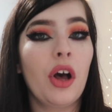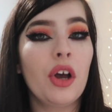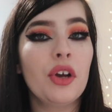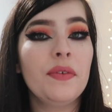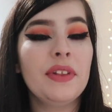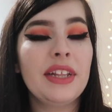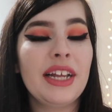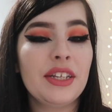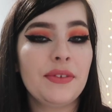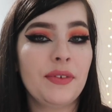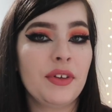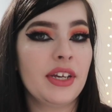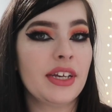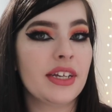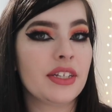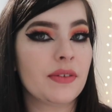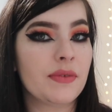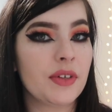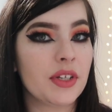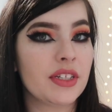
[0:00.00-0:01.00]
Over the last few
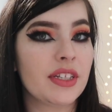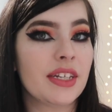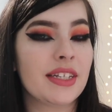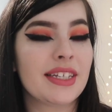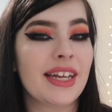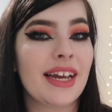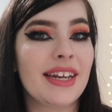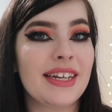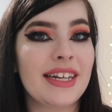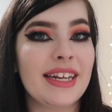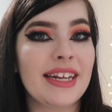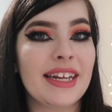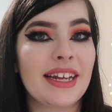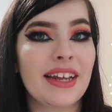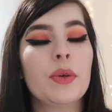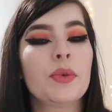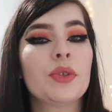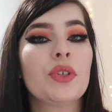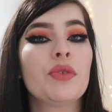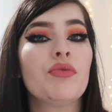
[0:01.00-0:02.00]
years of using this technique,
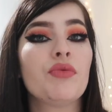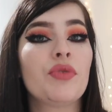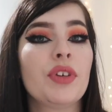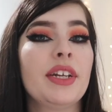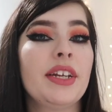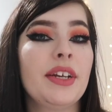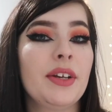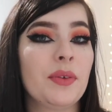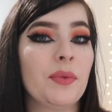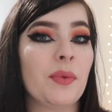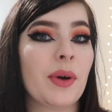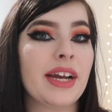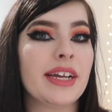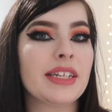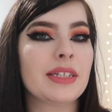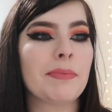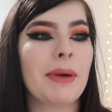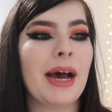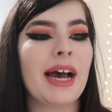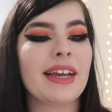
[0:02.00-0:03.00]
it was a really good way
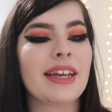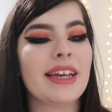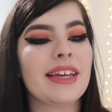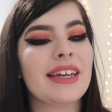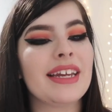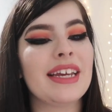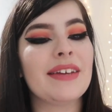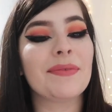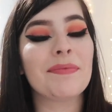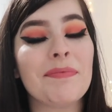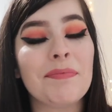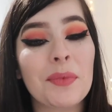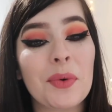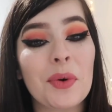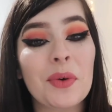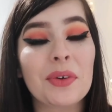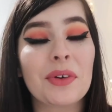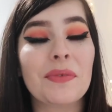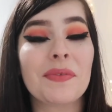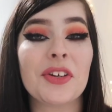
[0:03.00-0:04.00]
to pack in even
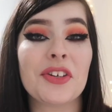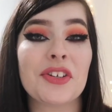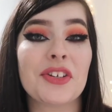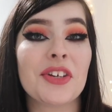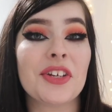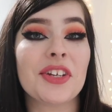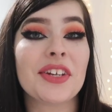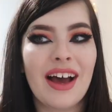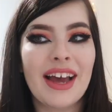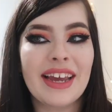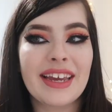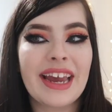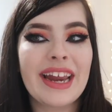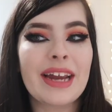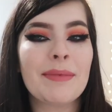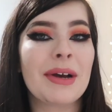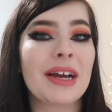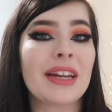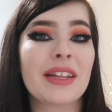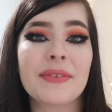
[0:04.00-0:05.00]
more revision. I
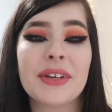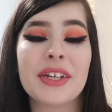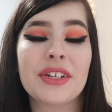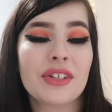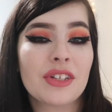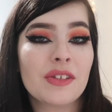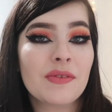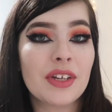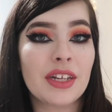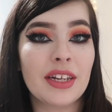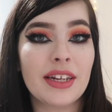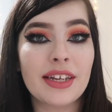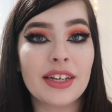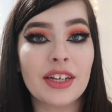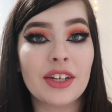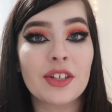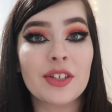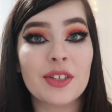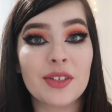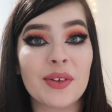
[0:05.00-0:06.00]
came out of it just
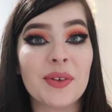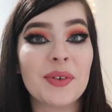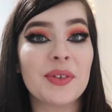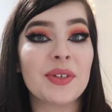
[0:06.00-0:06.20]
feeling so